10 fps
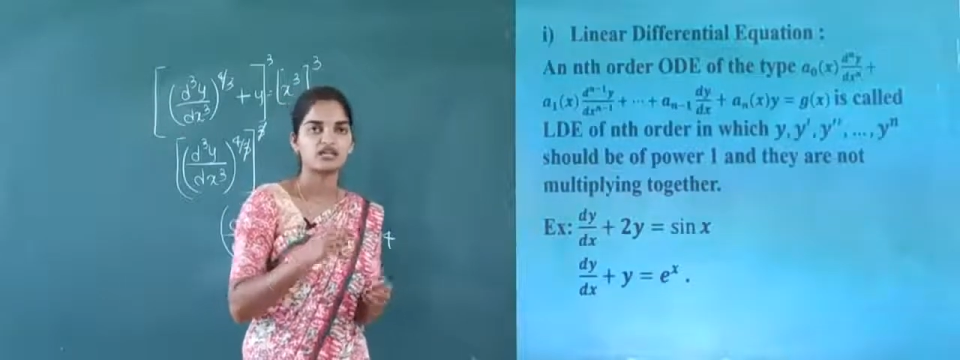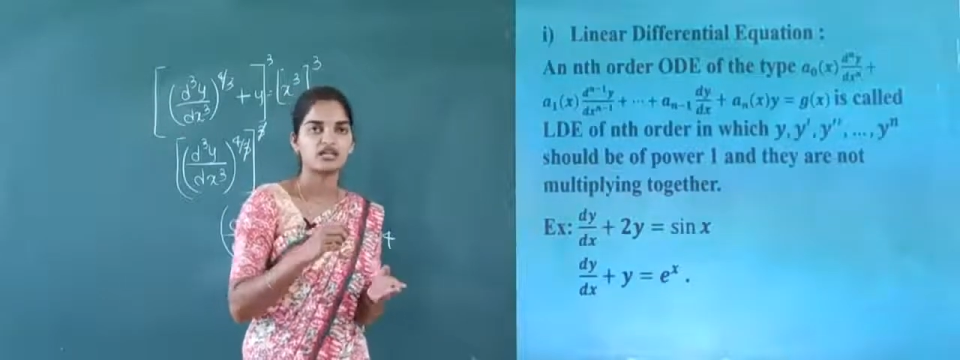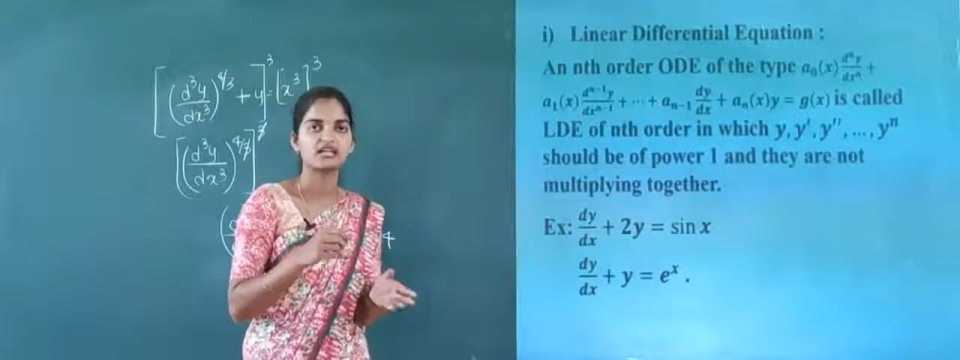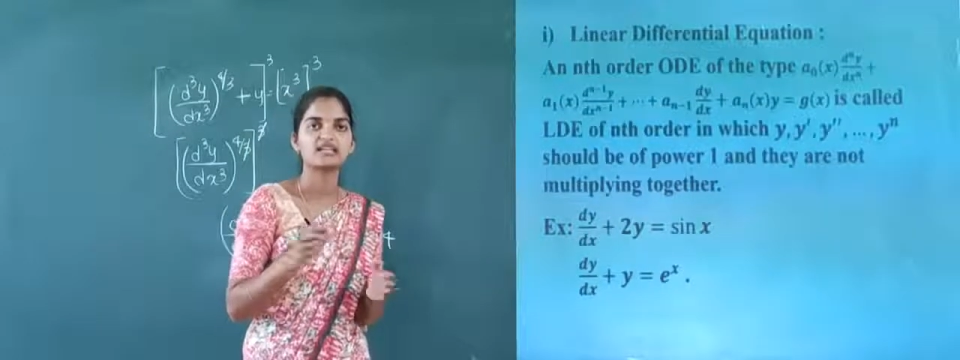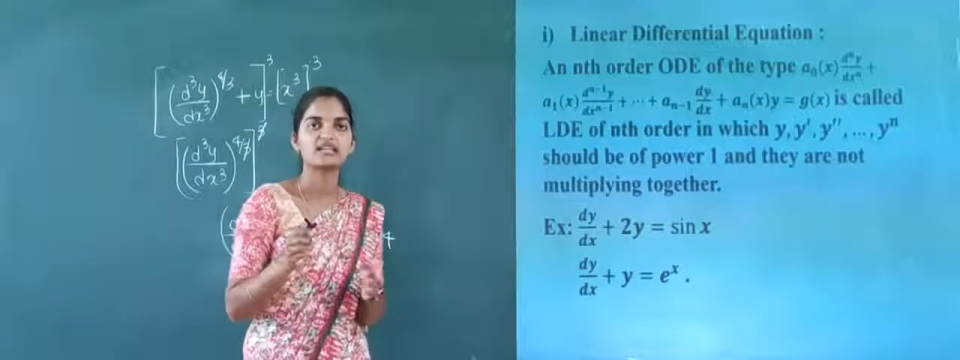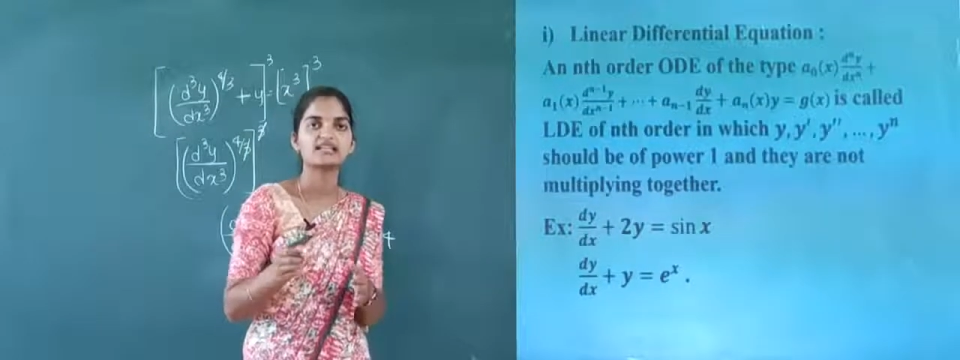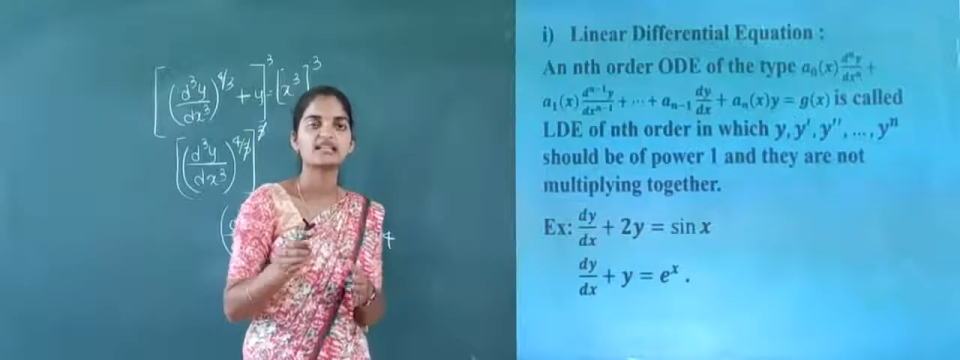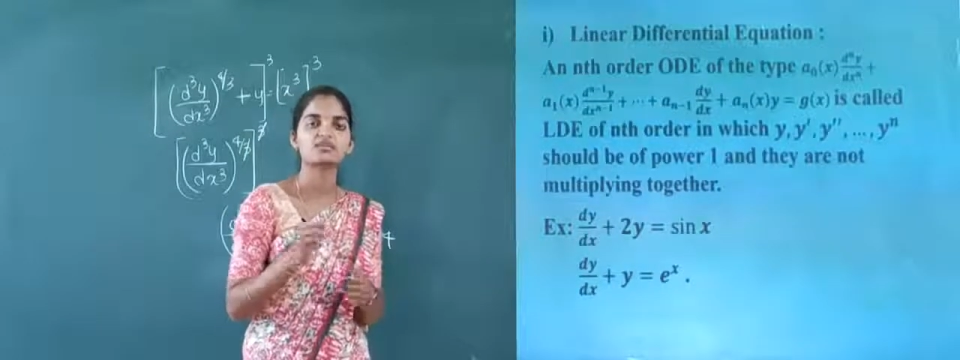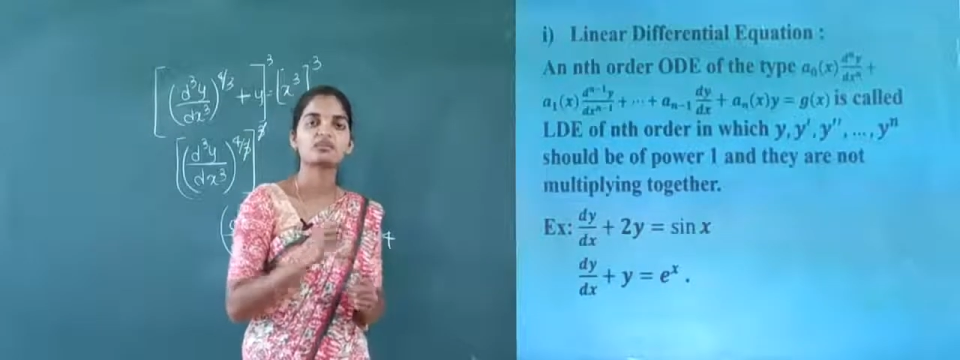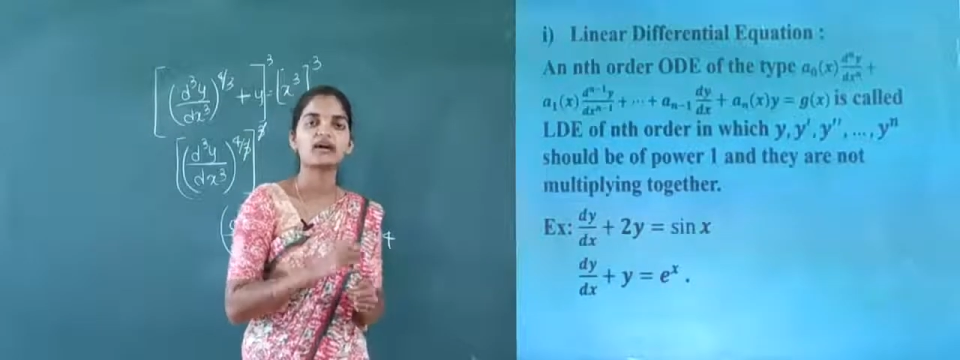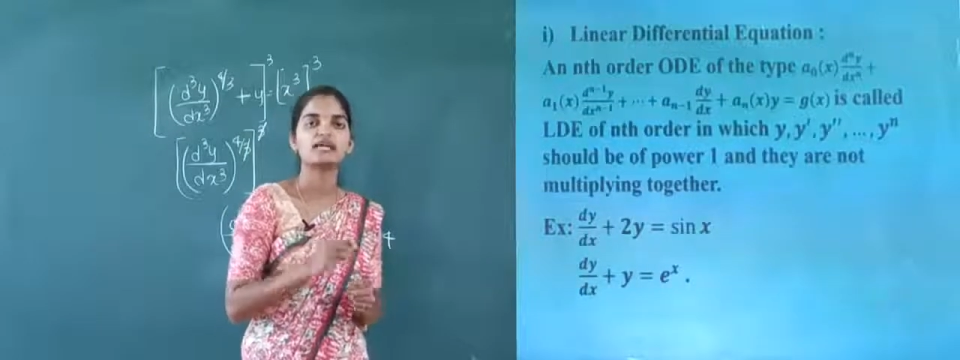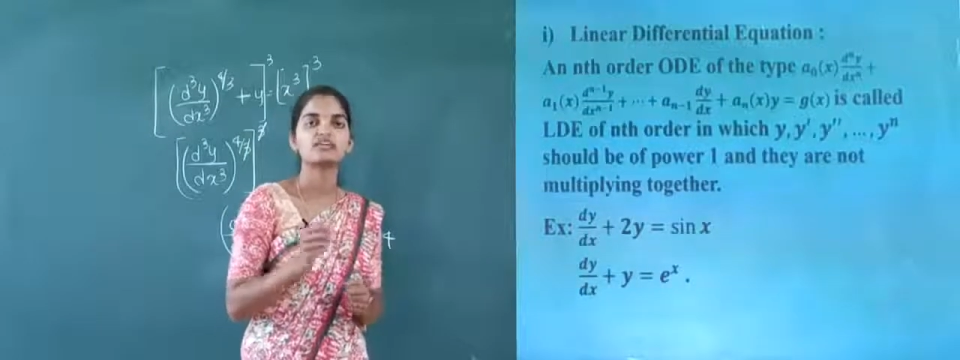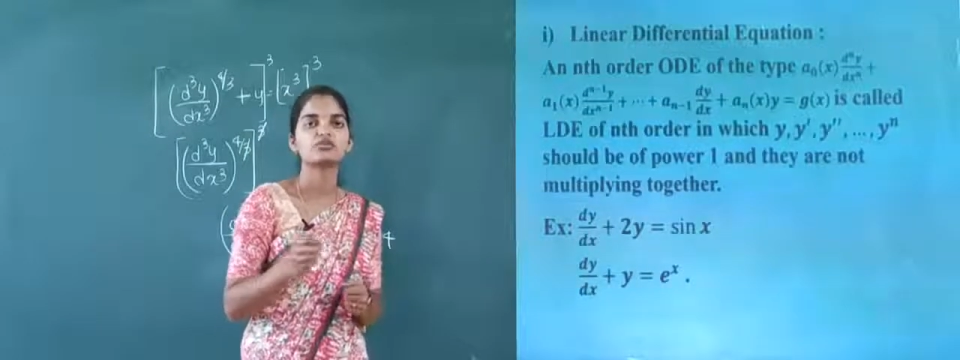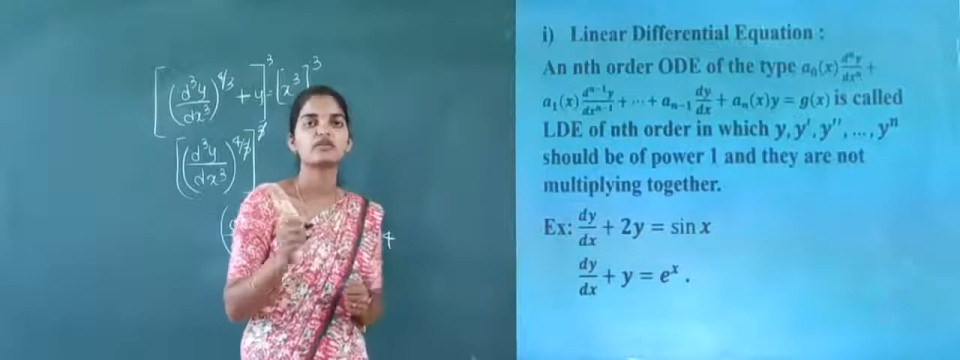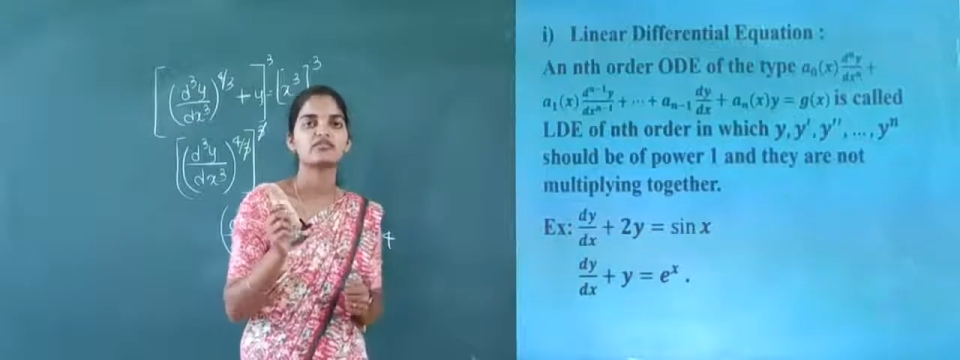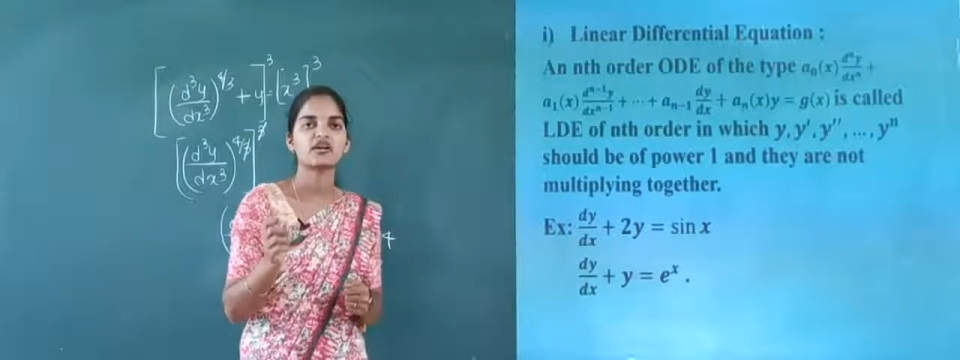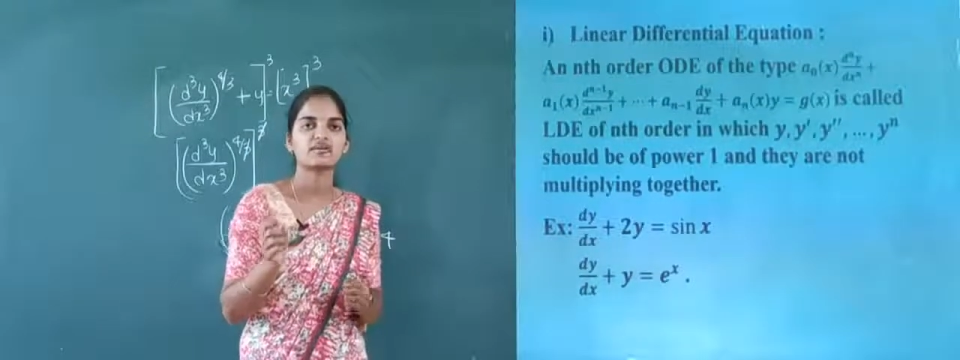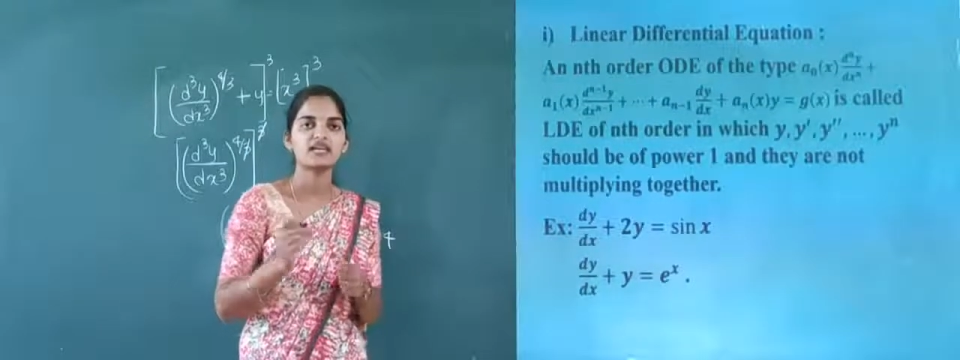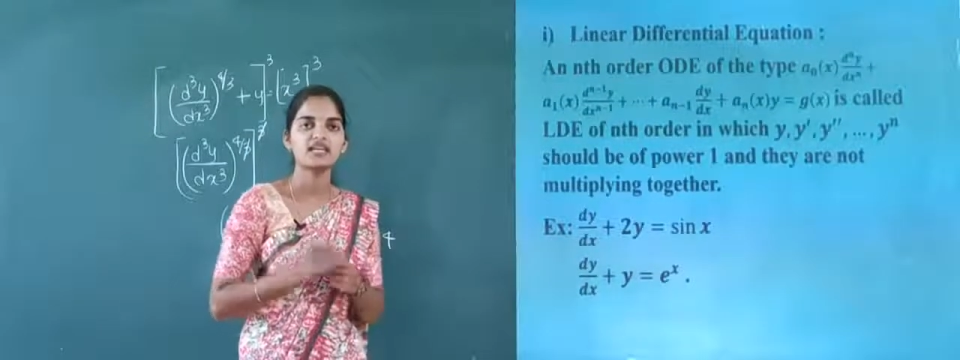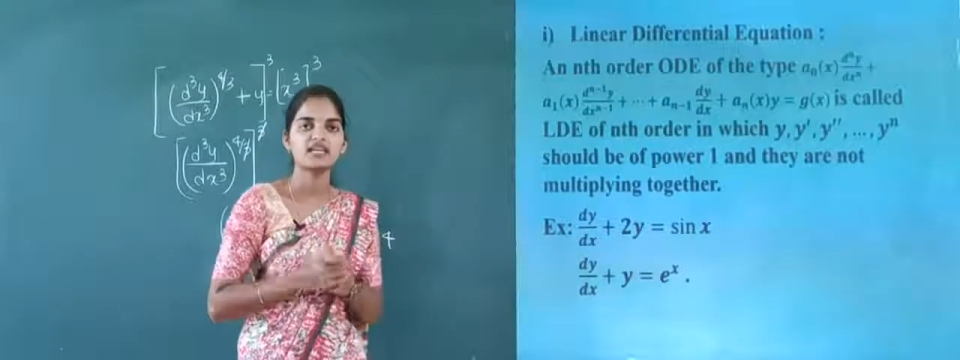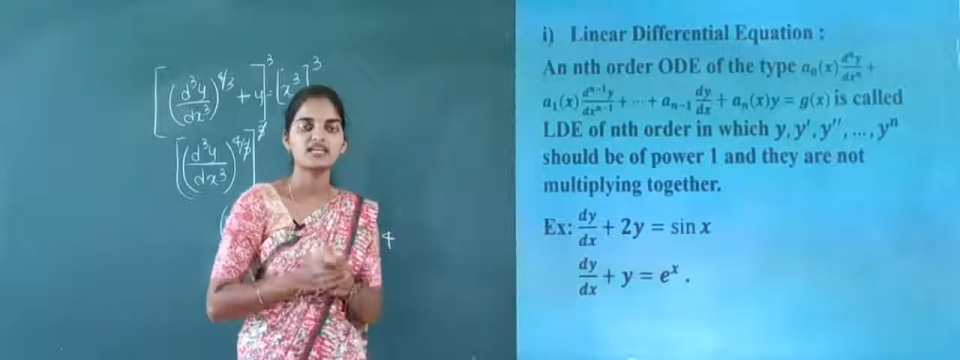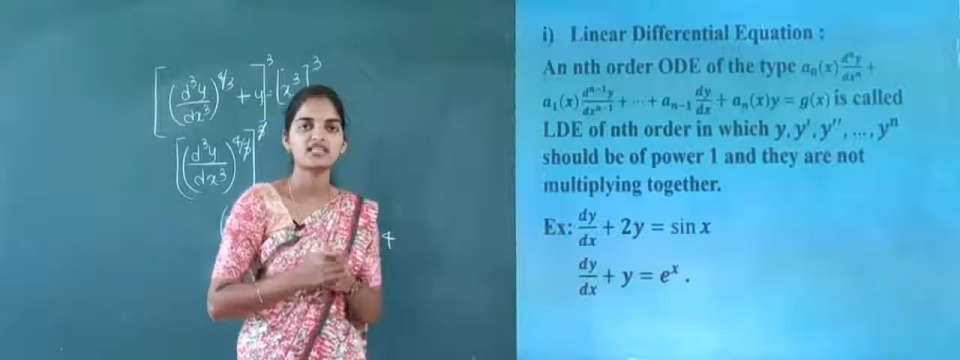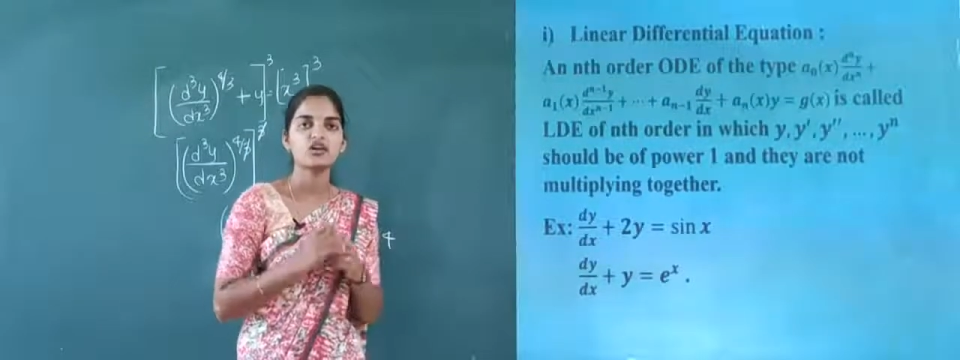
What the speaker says: you can tell it as y into dy by dx.